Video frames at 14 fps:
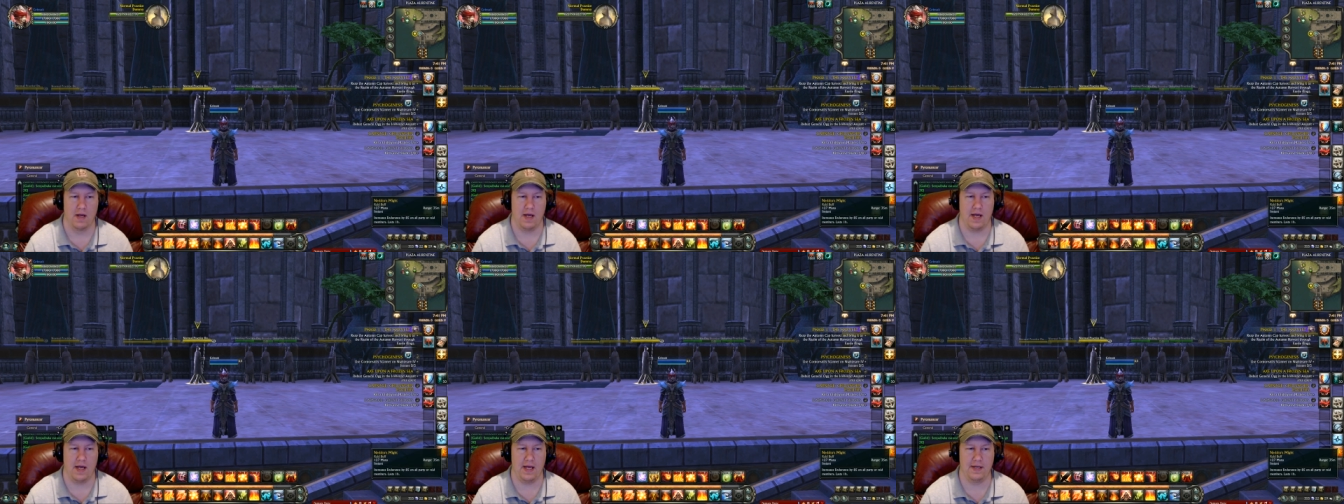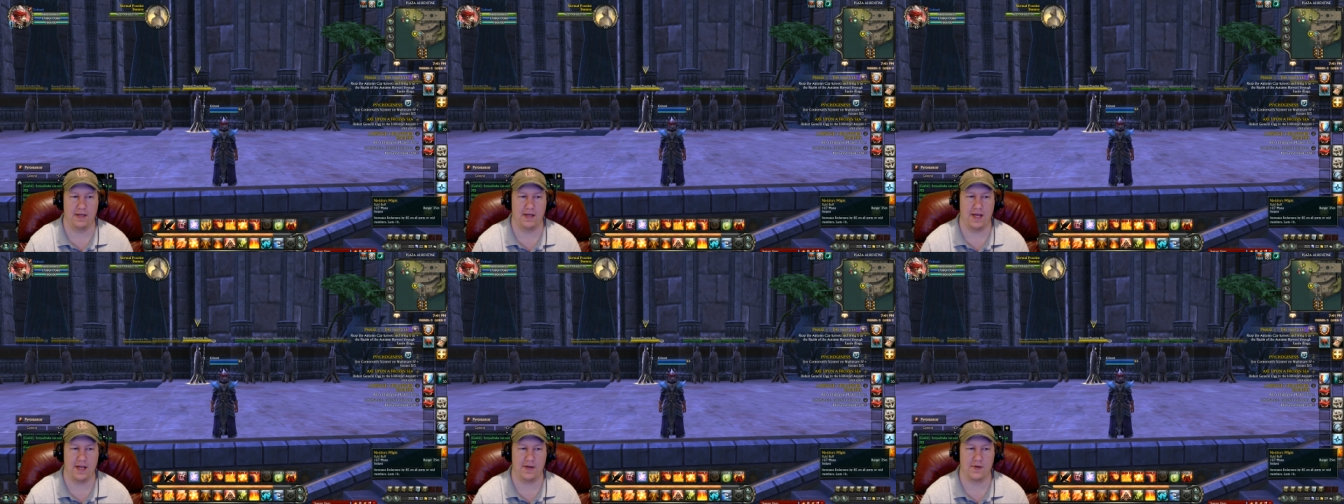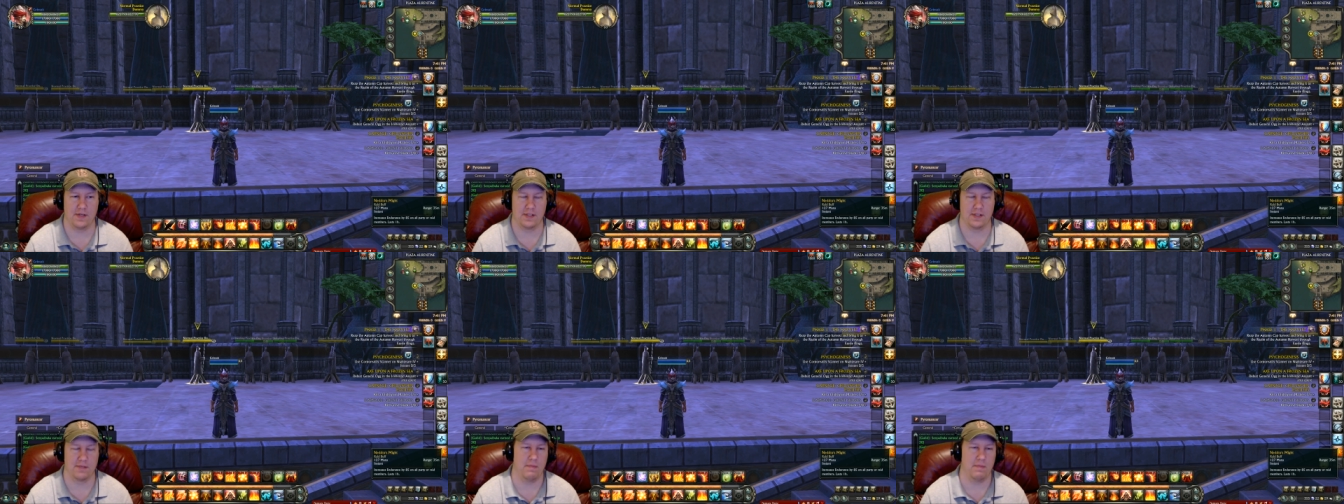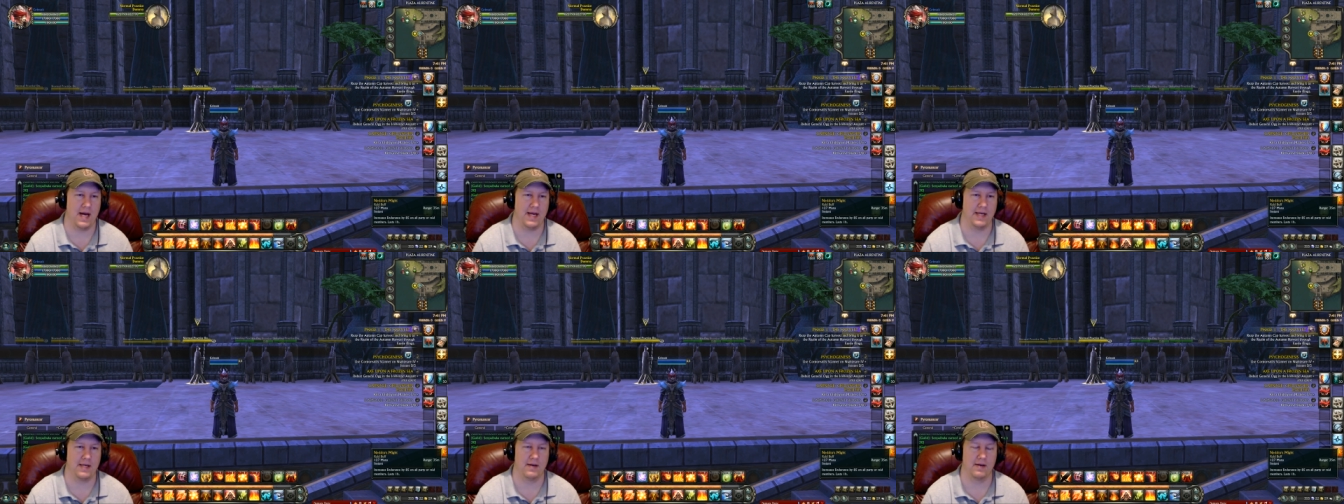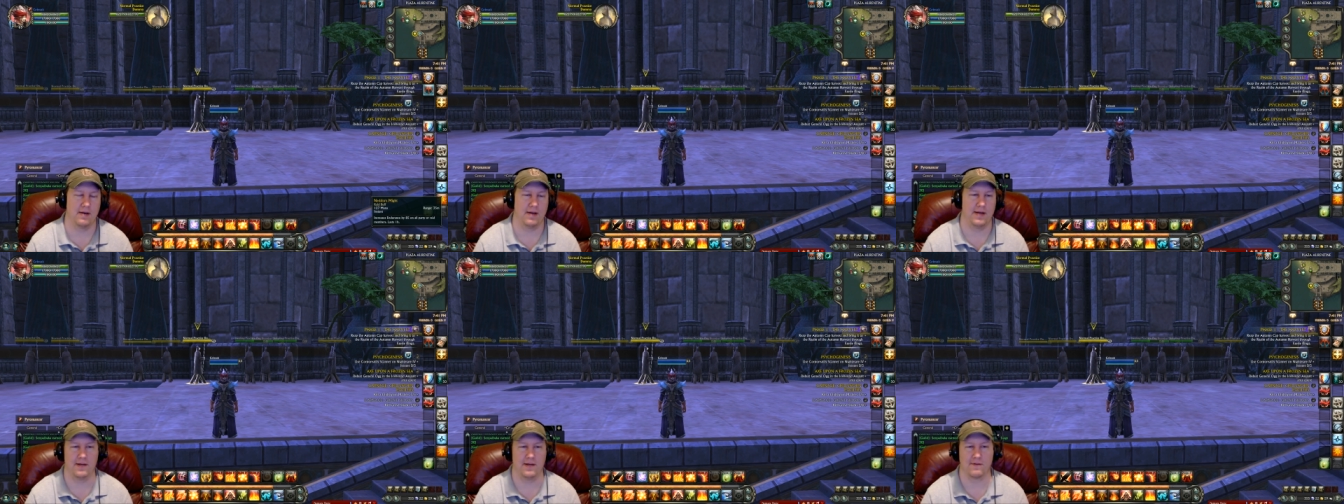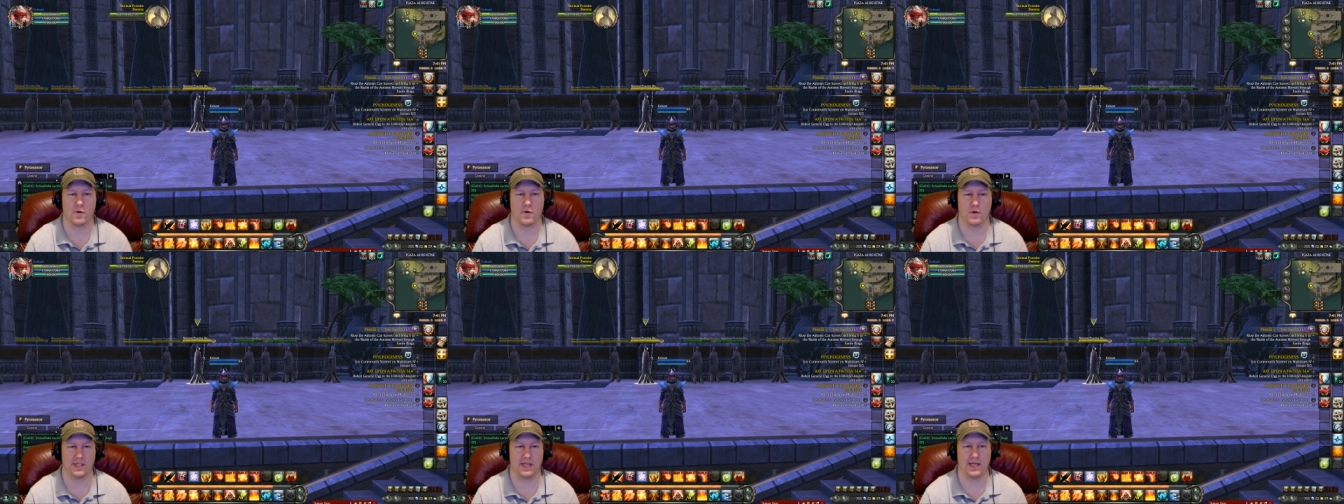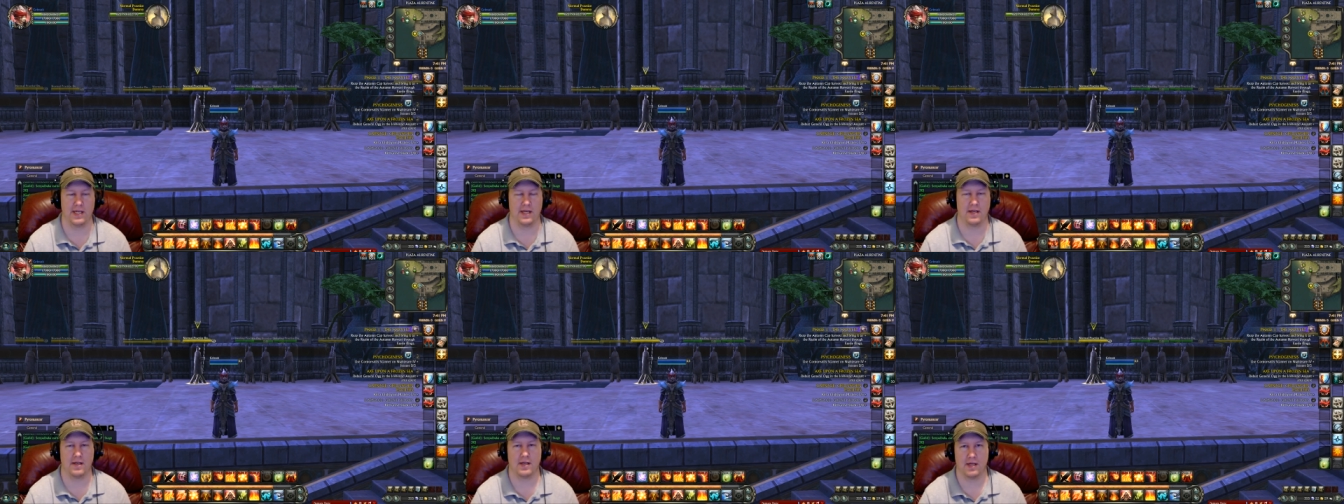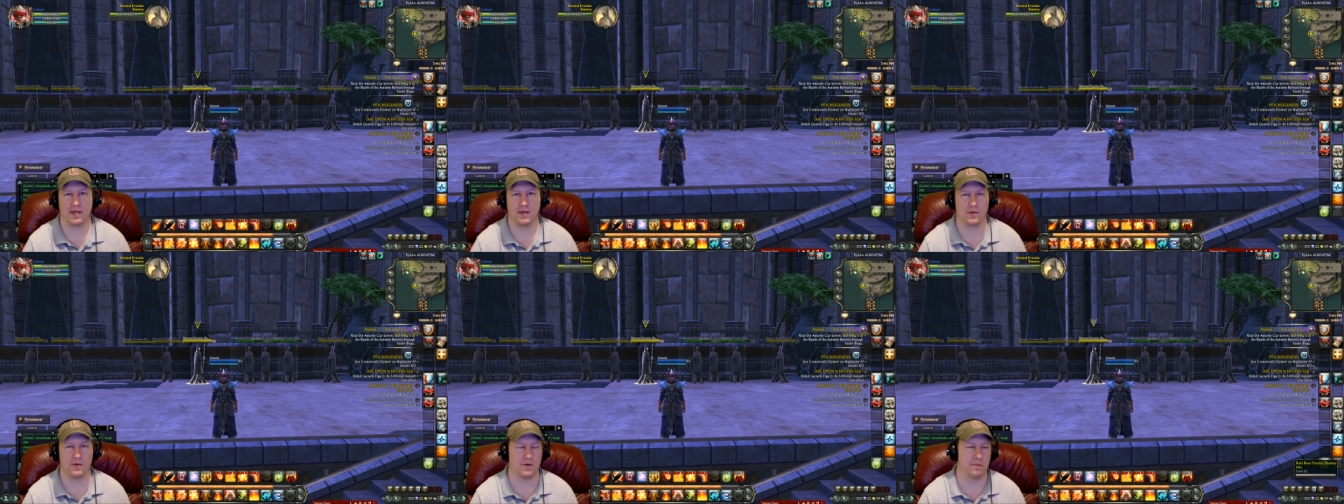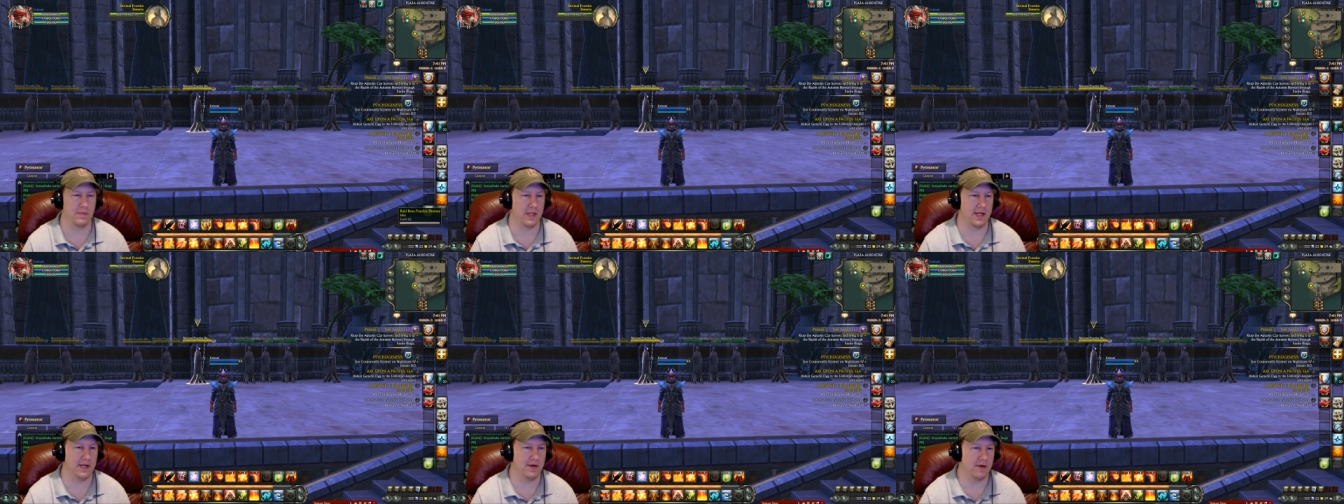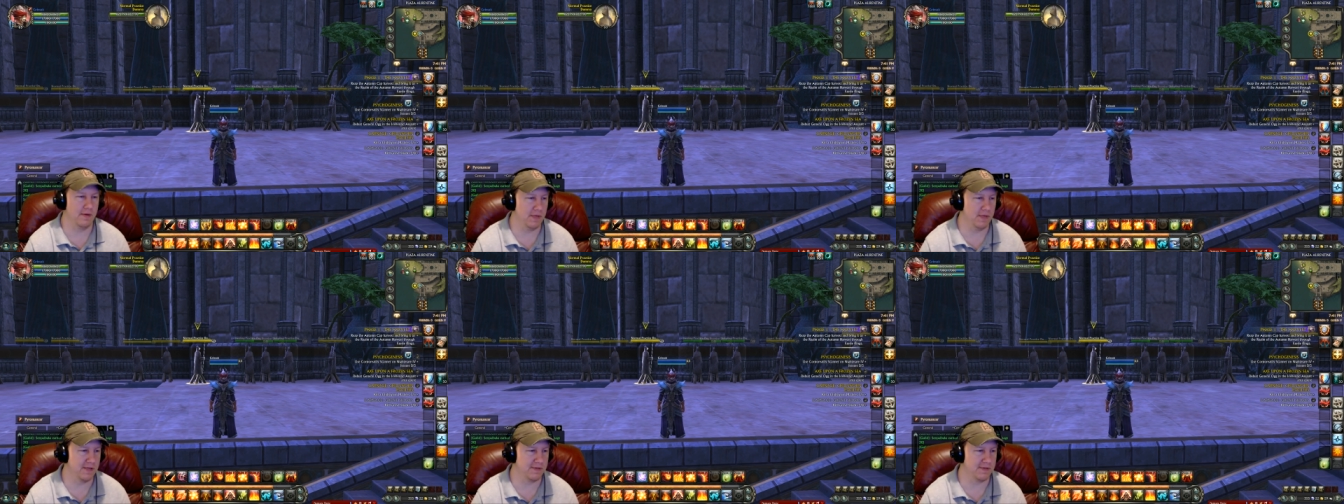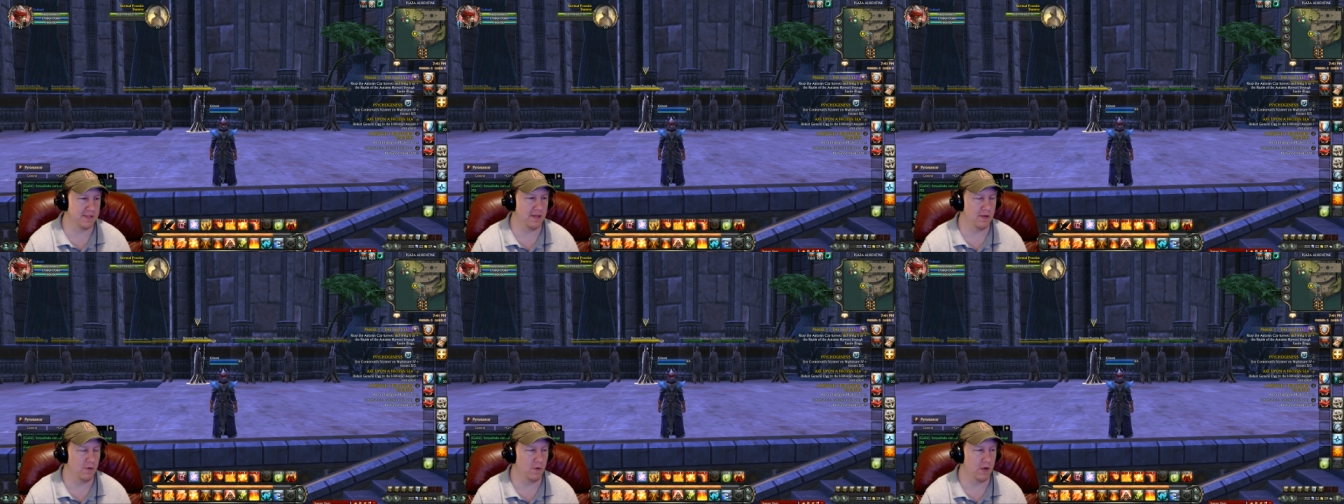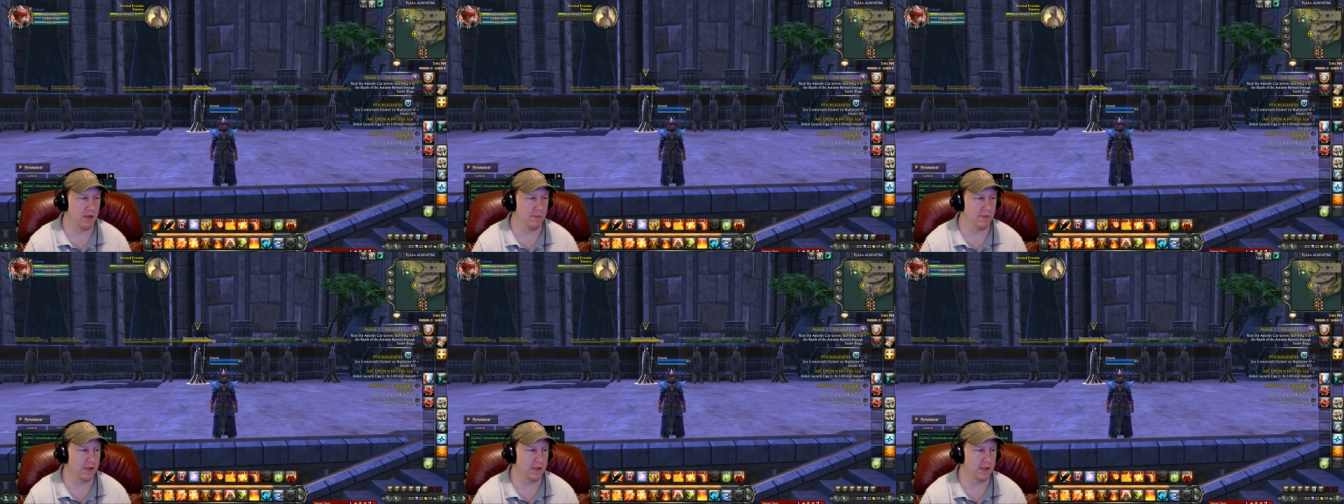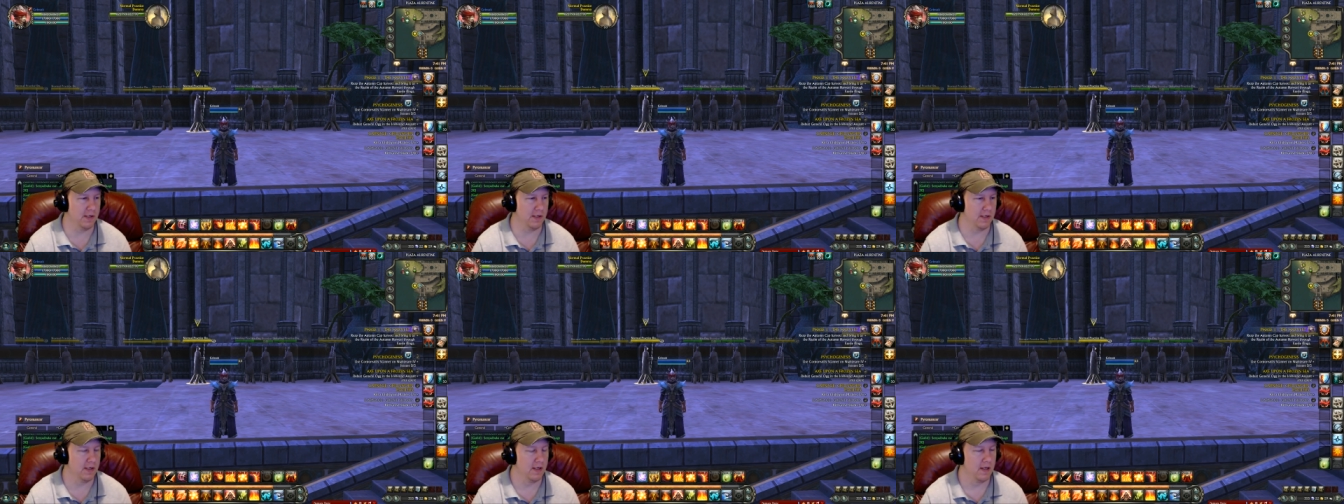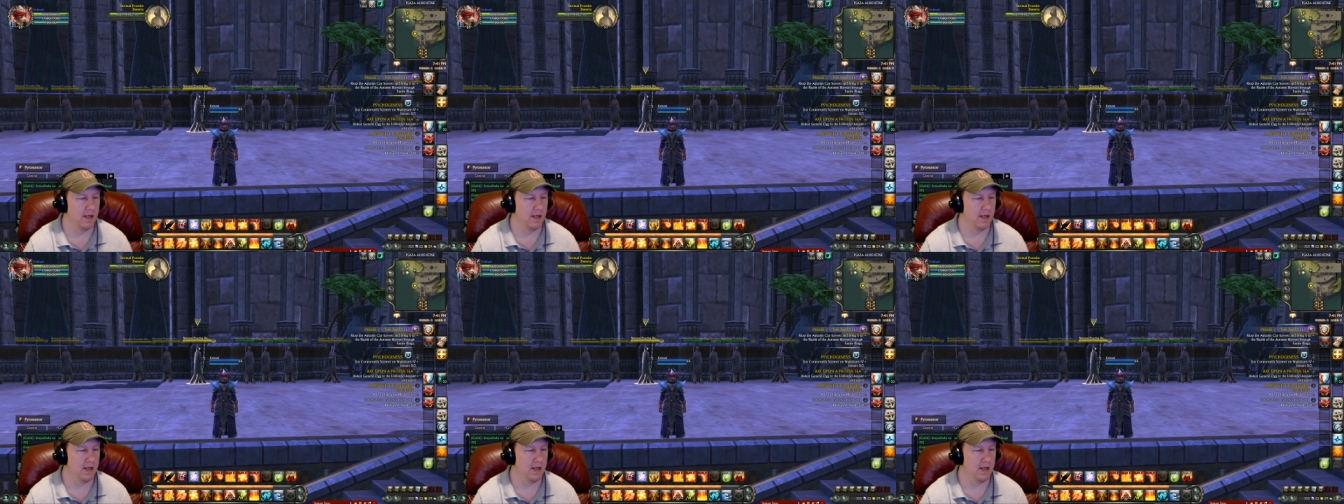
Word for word: and Nedra's Might, and of course any guild or planar buffs that you want to put on.